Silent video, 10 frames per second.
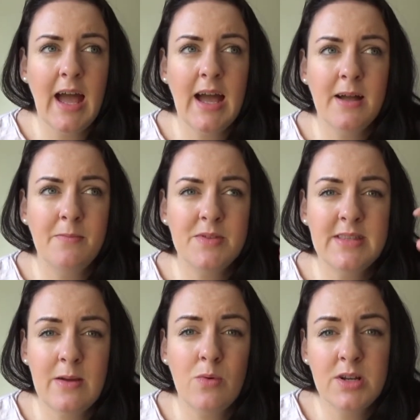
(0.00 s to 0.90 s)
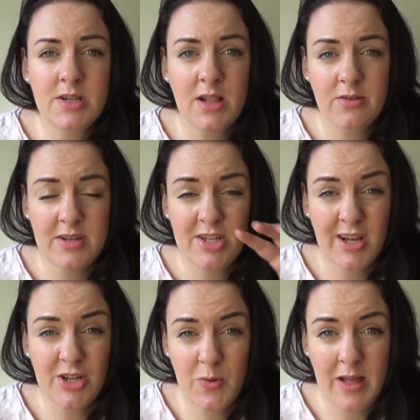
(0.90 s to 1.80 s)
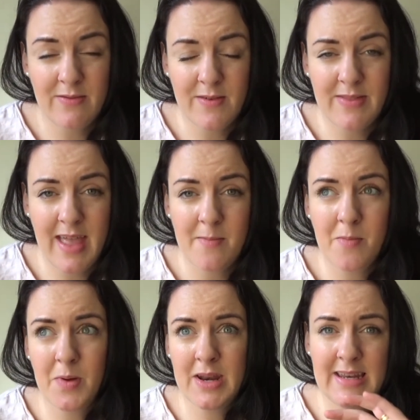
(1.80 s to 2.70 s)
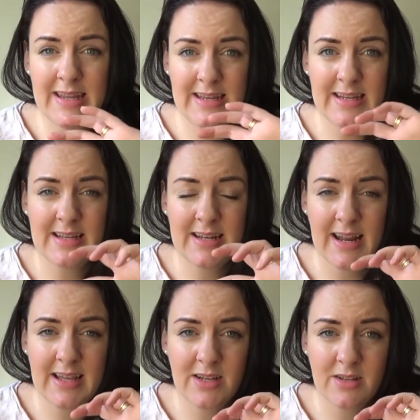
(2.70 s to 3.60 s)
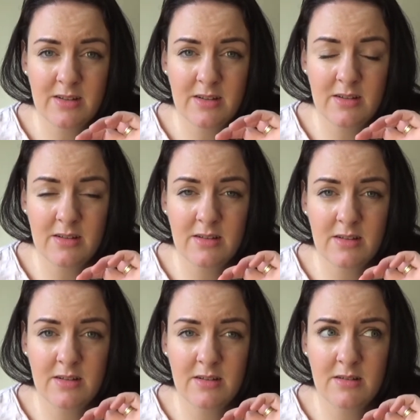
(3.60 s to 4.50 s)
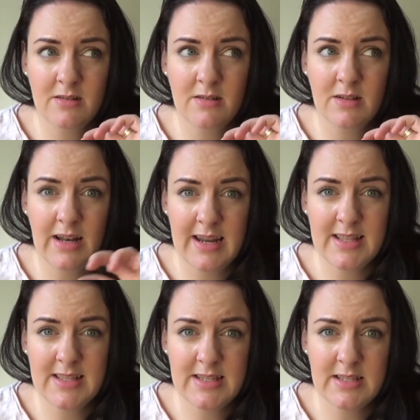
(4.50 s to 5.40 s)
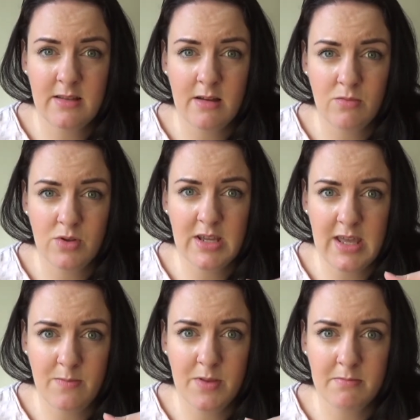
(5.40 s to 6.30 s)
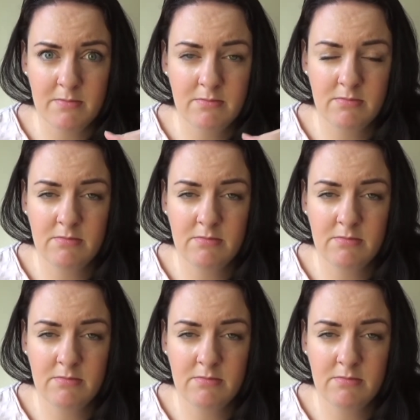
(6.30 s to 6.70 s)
So they were a dollar each. I got 12 of them, but I needed like lids that would keep them